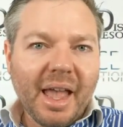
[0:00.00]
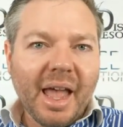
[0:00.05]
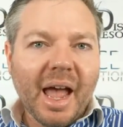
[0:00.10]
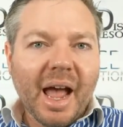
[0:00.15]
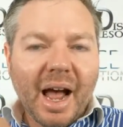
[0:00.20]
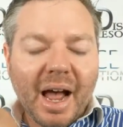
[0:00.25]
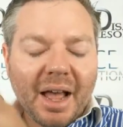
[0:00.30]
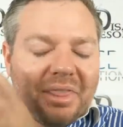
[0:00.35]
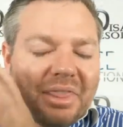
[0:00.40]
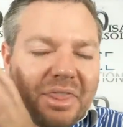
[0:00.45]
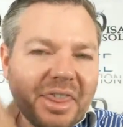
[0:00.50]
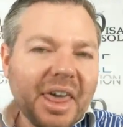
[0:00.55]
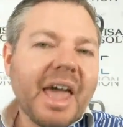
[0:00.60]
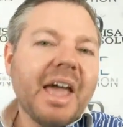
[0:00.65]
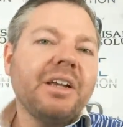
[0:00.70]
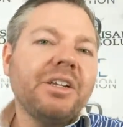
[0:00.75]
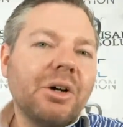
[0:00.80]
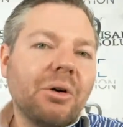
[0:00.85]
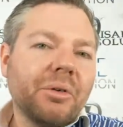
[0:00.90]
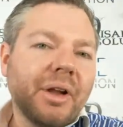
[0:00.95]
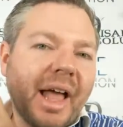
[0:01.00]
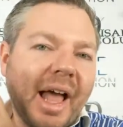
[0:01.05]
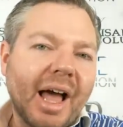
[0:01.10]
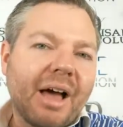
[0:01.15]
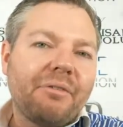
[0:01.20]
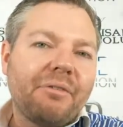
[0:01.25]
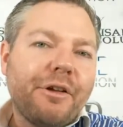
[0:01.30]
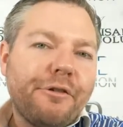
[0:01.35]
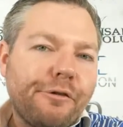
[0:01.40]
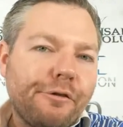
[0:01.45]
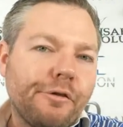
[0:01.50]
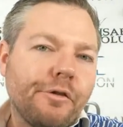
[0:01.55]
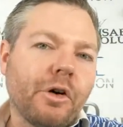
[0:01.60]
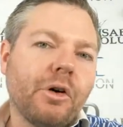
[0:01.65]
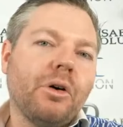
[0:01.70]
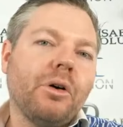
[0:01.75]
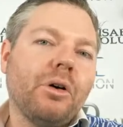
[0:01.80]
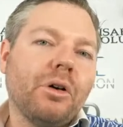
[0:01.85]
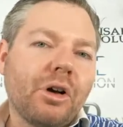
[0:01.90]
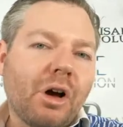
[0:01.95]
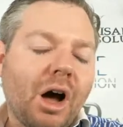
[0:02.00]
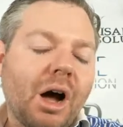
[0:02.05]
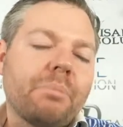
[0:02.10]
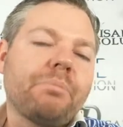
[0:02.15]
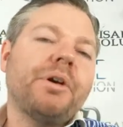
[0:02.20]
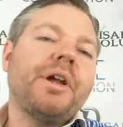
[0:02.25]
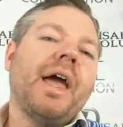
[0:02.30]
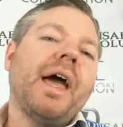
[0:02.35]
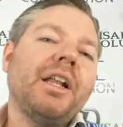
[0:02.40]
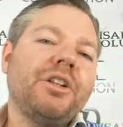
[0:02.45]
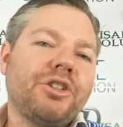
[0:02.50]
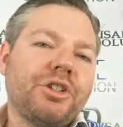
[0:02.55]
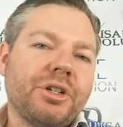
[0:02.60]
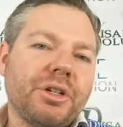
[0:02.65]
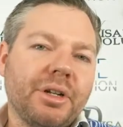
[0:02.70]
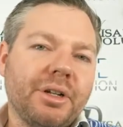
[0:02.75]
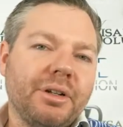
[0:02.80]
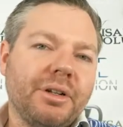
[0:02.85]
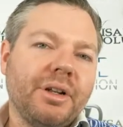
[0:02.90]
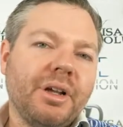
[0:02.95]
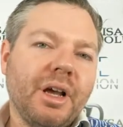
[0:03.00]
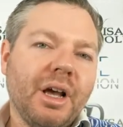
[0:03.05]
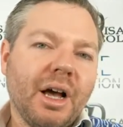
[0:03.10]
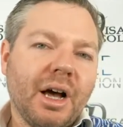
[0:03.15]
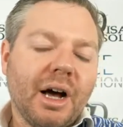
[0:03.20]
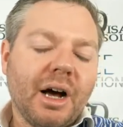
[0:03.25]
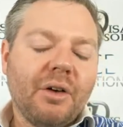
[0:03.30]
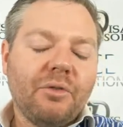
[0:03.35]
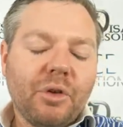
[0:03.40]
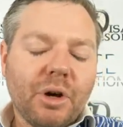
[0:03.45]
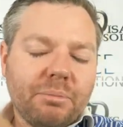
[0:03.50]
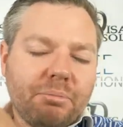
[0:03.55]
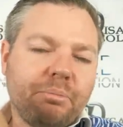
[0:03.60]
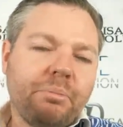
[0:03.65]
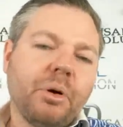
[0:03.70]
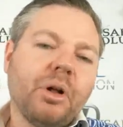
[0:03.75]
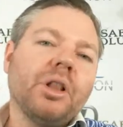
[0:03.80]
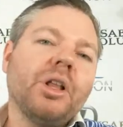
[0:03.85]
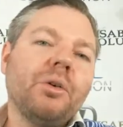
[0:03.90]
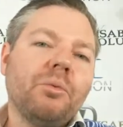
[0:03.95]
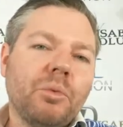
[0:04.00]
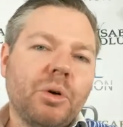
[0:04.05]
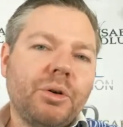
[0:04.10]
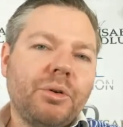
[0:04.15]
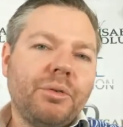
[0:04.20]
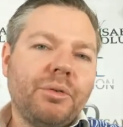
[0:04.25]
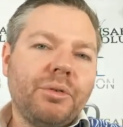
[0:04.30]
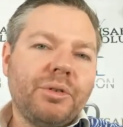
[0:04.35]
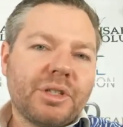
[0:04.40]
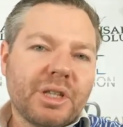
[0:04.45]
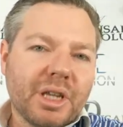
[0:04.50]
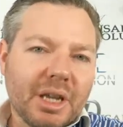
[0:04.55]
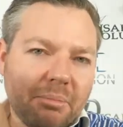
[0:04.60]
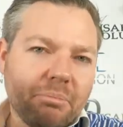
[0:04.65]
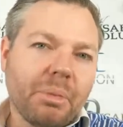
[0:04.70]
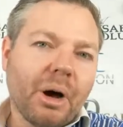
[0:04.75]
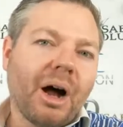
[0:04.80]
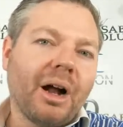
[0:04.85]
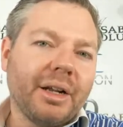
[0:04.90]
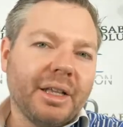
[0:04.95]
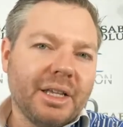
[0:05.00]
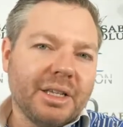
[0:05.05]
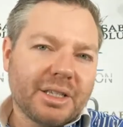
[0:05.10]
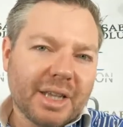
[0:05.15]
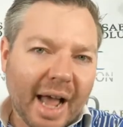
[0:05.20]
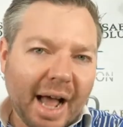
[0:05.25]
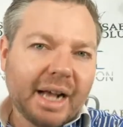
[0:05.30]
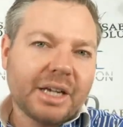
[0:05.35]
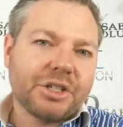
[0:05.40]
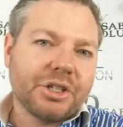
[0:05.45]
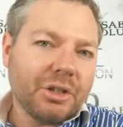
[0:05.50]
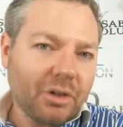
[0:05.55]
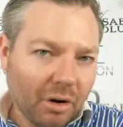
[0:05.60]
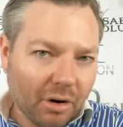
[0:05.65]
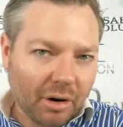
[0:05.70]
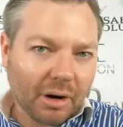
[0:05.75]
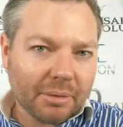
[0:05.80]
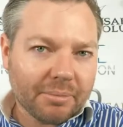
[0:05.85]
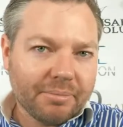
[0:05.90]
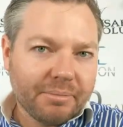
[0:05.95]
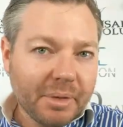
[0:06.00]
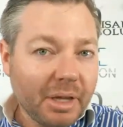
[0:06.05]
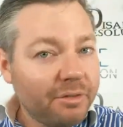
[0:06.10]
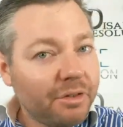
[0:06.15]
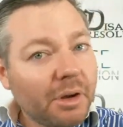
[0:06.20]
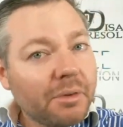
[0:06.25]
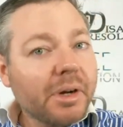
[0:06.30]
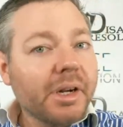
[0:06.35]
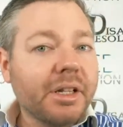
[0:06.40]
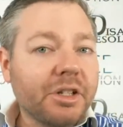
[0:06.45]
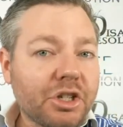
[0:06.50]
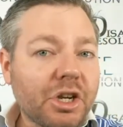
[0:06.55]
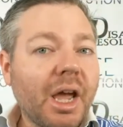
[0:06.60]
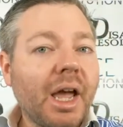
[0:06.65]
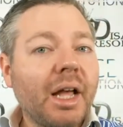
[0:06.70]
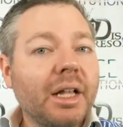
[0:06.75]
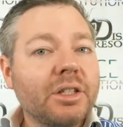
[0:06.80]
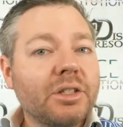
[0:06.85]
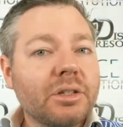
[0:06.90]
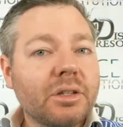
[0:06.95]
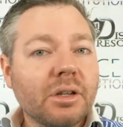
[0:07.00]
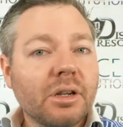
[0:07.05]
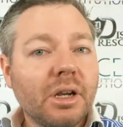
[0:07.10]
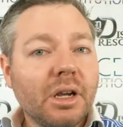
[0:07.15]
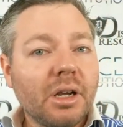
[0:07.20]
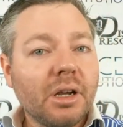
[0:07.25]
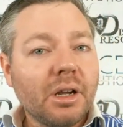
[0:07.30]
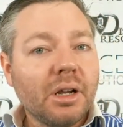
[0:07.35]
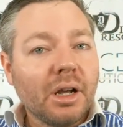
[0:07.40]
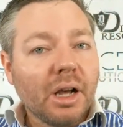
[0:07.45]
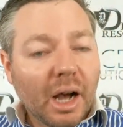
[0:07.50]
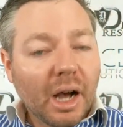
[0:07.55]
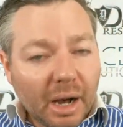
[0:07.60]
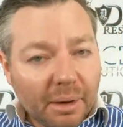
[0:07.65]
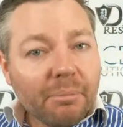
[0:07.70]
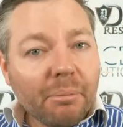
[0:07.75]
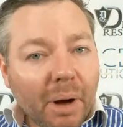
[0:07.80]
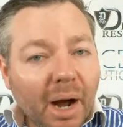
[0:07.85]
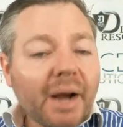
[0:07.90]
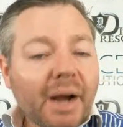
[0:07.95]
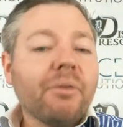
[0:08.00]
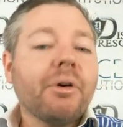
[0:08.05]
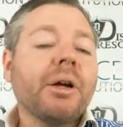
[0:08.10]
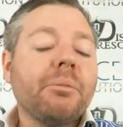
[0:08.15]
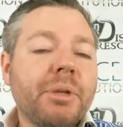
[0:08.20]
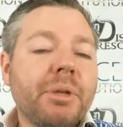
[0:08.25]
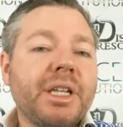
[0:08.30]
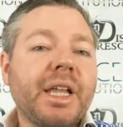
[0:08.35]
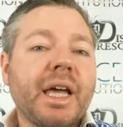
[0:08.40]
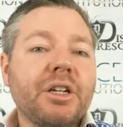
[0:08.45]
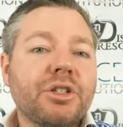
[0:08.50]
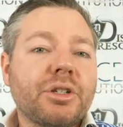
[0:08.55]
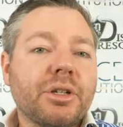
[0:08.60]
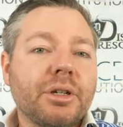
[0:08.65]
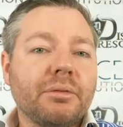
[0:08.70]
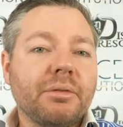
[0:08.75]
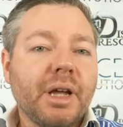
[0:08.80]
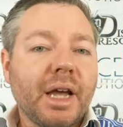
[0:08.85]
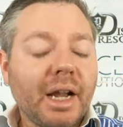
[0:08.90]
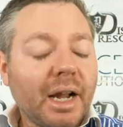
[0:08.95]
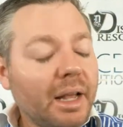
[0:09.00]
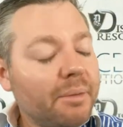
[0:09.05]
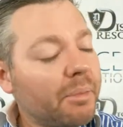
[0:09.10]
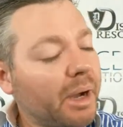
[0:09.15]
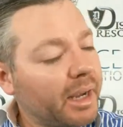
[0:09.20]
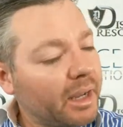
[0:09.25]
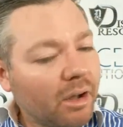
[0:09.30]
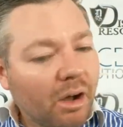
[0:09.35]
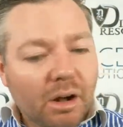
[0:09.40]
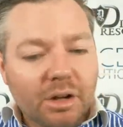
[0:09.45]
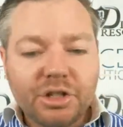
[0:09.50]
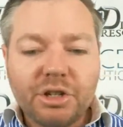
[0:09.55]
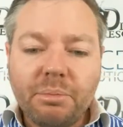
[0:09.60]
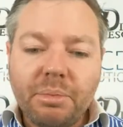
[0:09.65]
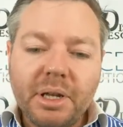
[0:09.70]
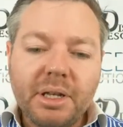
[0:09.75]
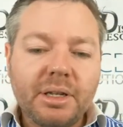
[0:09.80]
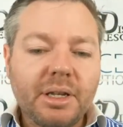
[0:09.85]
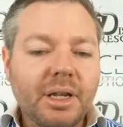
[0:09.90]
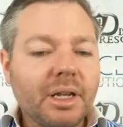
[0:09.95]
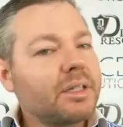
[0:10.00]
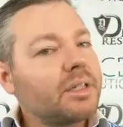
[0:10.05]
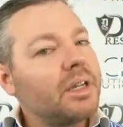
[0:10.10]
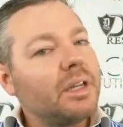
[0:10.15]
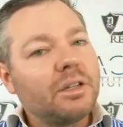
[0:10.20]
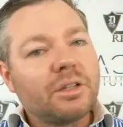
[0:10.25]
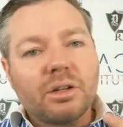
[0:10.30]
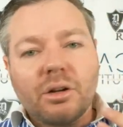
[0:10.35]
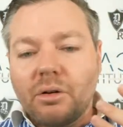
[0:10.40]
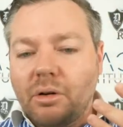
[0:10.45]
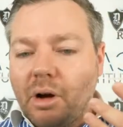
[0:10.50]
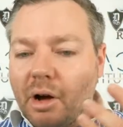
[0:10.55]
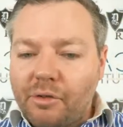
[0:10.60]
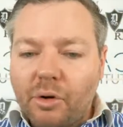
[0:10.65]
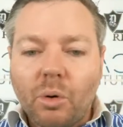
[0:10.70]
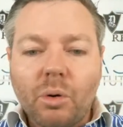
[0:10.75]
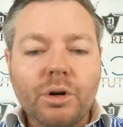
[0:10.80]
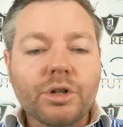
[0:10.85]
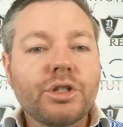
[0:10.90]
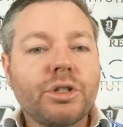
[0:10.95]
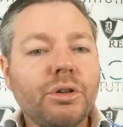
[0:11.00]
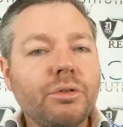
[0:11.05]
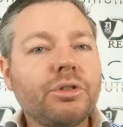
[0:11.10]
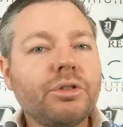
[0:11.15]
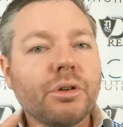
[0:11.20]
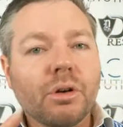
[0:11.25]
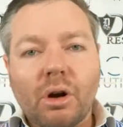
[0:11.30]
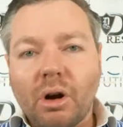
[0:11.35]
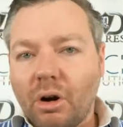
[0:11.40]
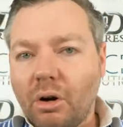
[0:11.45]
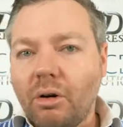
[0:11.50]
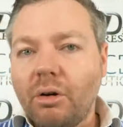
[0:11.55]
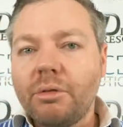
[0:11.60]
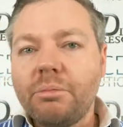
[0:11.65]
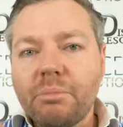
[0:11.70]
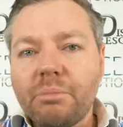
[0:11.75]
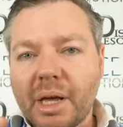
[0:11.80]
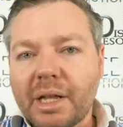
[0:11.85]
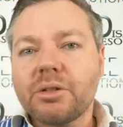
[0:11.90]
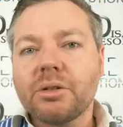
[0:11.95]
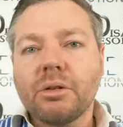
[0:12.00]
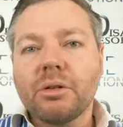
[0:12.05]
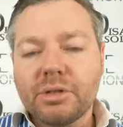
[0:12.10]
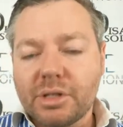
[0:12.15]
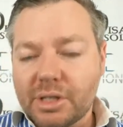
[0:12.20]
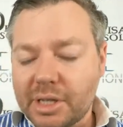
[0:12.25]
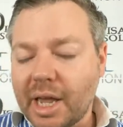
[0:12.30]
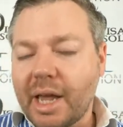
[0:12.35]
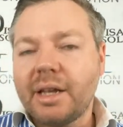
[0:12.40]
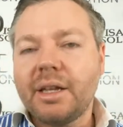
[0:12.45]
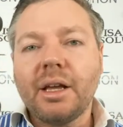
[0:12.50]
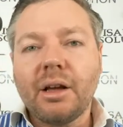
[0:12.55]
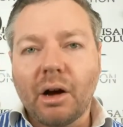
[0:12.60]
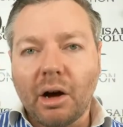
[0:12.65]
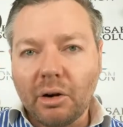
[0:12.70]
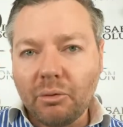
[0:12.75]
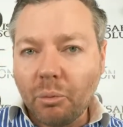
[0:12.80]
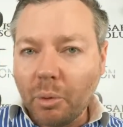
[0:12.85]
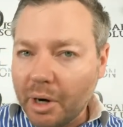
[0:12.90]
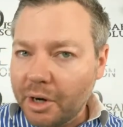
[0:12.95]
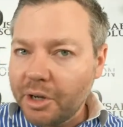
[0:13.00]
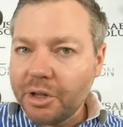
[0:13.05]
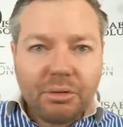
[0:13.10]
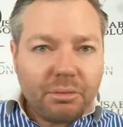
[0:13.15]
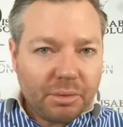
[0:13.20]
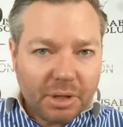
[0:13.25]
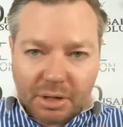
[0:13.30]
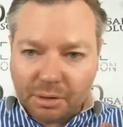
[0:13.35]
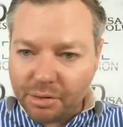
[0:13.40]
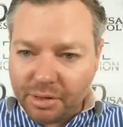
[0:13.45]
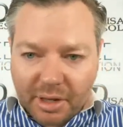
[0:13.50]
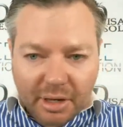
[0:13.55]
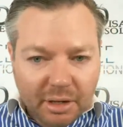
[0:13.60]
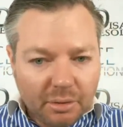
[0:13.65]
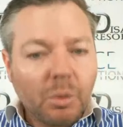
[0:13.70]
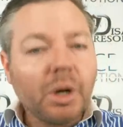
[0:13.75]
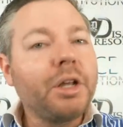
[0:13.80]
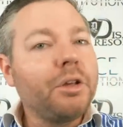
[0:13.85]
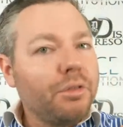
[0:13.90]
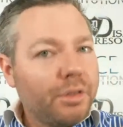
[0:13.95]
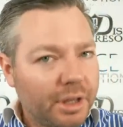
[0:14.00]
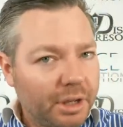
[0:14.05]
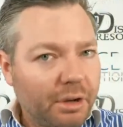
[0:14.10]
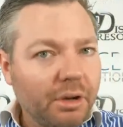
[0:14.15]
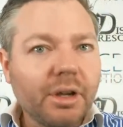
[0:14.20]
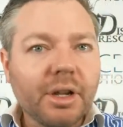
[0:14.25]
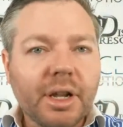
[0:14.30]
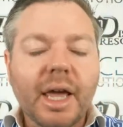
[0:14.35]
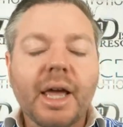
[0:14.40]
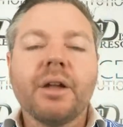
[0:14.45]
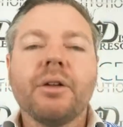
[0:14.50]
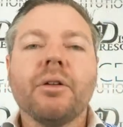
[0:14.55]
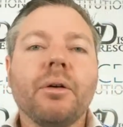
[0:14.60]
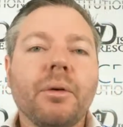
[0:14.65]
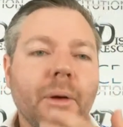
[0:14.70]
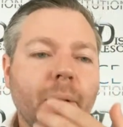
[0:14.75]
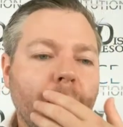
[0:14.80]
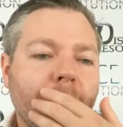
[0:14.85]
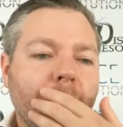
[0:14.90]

and they don't have a full comprehension of what bullet wounds in bodies actually are. If you ever get a chance, my recommendation, and I might cause you PTSD, so of course use your own mental standing on where you think you can handle,